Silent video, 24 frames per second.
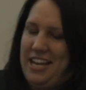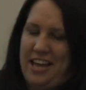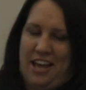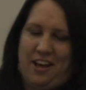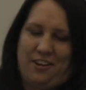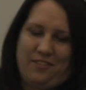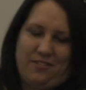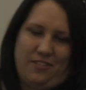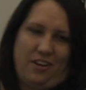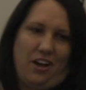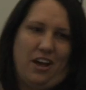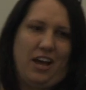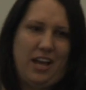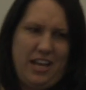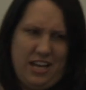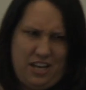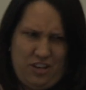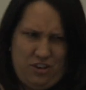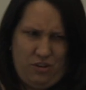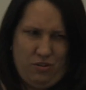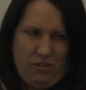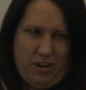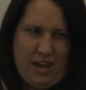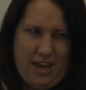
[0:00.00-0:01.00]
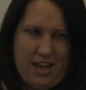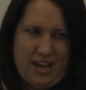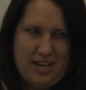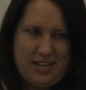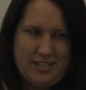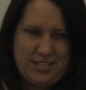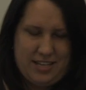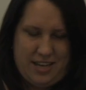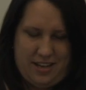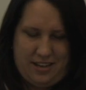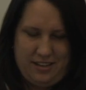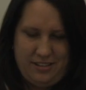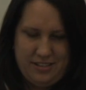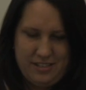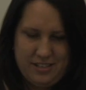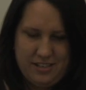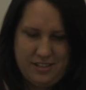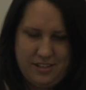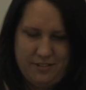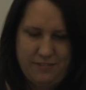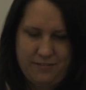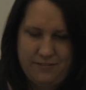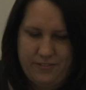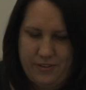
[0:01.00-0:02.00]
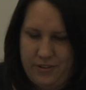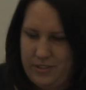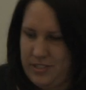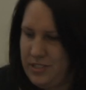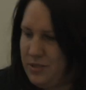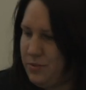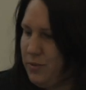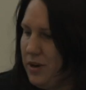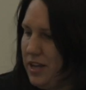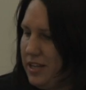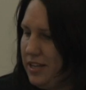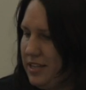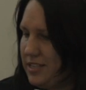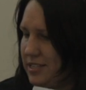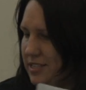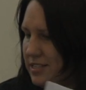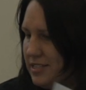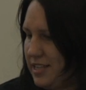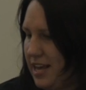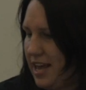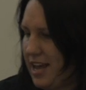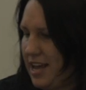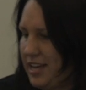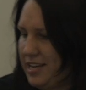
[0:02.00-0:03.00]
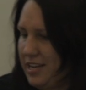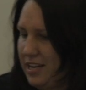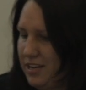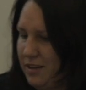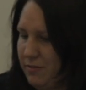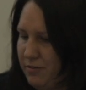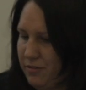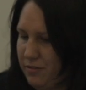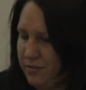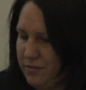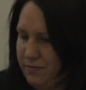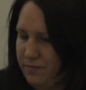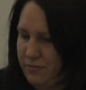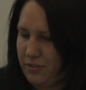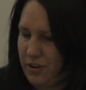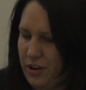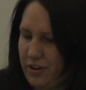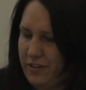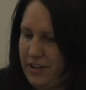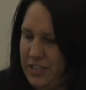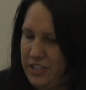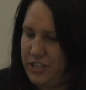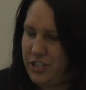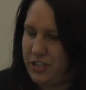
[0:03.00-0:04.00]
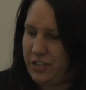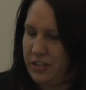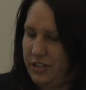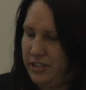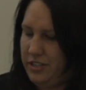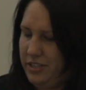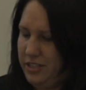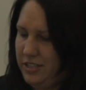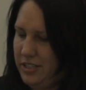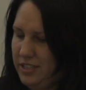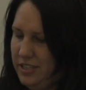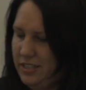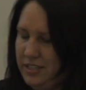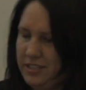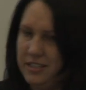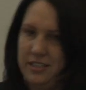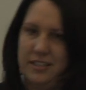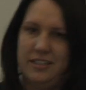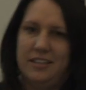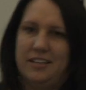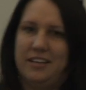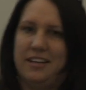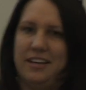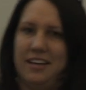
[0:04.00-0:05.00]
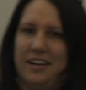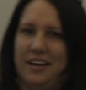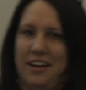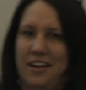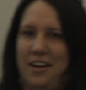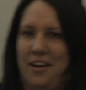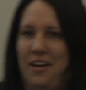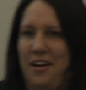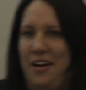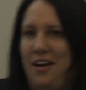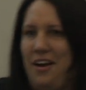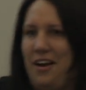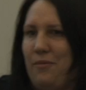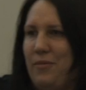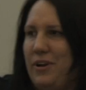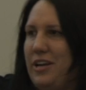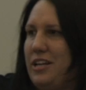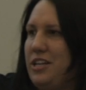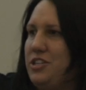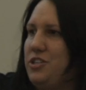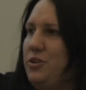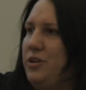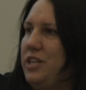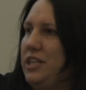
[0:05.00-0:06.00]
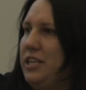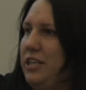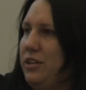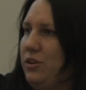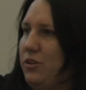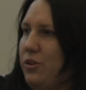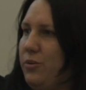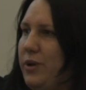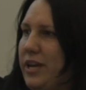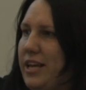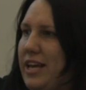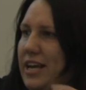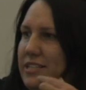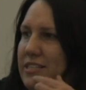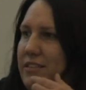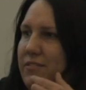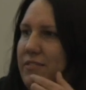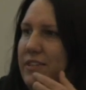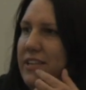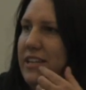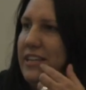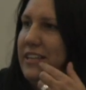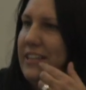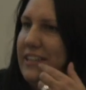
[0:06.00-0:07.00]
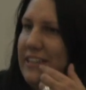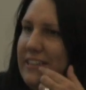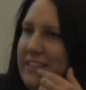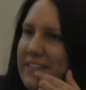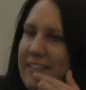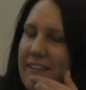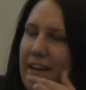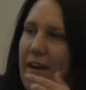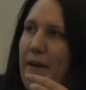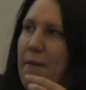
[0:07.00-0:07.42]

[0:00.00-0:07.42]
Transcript: Now, in your handout, the first one, this is the handout I'm referring to, we're going to do a little quick activity.